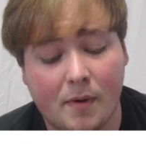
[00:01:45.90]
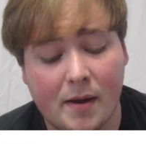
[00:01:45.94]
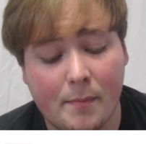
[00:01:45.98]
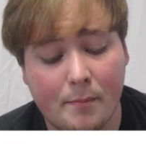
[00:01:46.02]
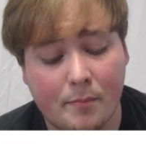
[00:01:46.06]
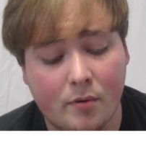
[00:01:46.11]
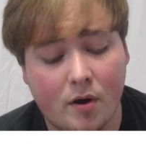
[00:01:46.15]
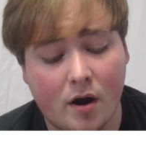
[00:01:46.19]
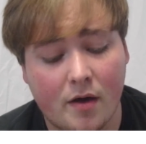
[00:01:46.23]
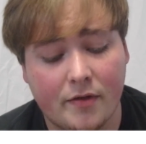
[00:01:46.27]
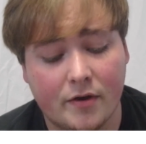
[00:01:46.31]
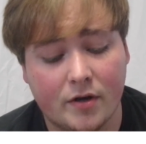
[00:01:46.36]
My
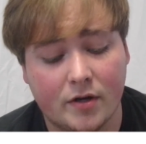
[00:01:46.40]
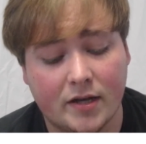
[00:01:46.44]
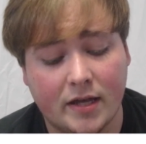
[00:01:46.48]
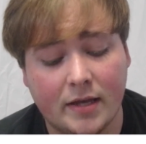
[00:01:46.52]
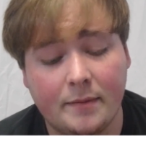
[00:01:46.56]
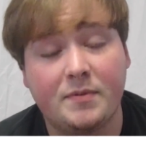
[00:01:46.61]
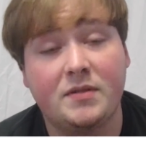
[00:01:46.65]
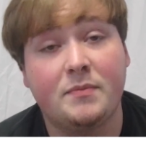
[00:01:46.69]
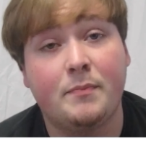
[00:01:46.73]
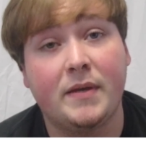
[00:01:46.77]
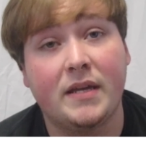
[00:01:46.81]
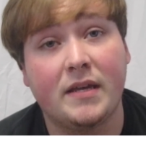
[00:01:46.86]
brother
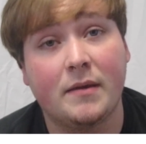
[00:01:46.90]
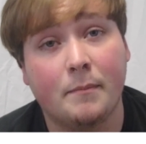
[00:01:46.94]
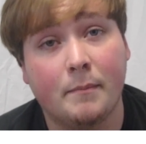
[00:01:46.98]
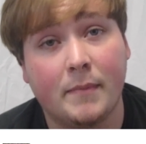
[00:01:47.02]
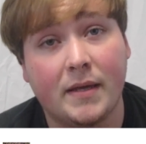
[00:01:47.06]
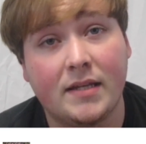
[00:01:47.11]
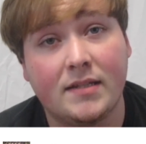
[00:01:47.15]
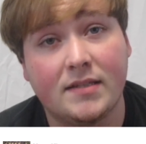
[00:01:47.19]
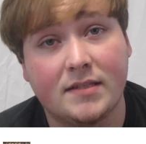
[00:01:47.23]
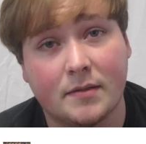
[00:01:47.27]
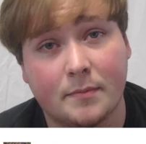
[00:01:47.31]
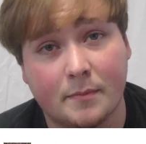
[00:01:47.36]
keeps being
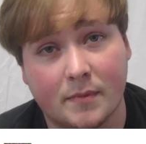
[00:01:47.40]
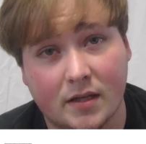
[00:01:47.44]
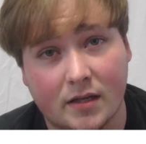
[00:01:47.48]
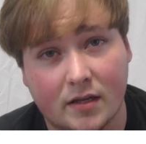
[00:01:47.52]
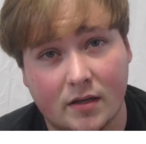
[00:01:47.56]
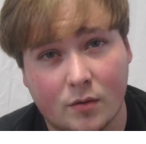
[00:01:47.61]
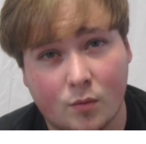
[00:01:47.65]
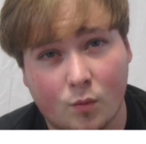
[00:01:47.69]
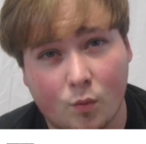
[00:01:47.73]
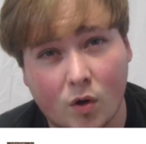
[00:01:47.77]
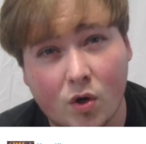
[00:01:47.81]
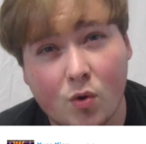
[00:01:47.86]
mean to me.
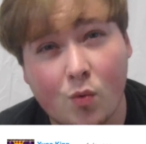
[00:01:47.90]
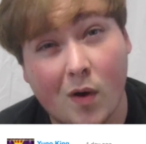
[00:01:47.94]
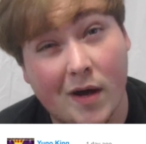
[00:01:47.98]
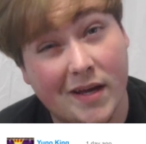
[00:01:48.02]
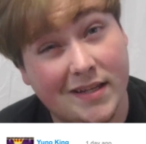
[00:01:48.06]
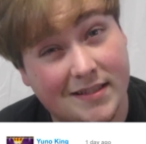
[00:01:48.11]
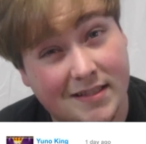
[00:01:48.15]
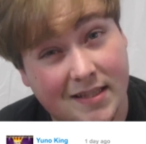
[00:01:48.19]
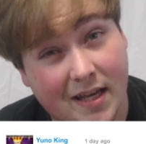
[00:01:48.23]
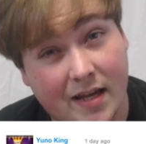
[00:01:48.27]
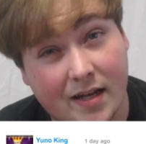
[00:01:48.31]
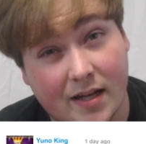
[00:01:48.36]
What do I
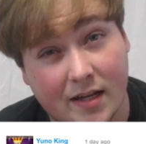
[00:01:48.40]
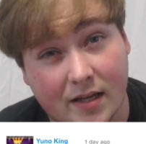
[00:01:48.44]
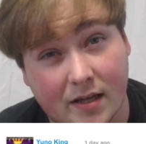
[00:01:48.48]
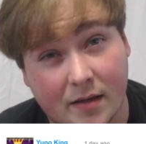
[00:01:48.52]
say to